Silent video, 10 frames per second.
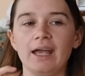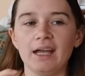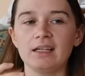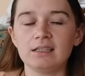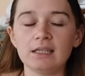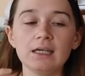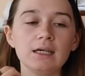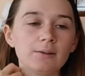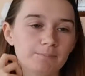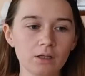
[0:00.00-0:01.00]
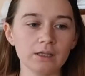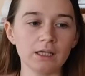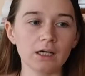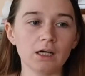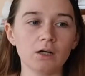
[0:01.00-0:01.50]
And
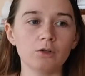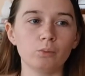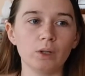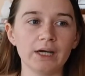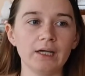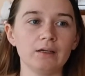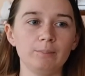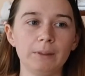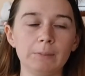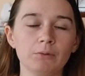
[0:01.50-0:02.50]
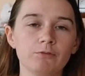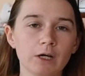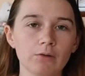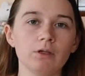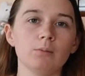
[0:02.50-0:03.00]
the way people
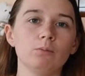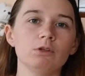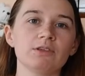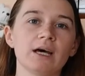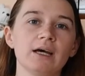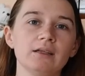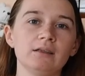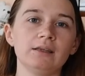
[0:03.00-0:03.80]
found him was that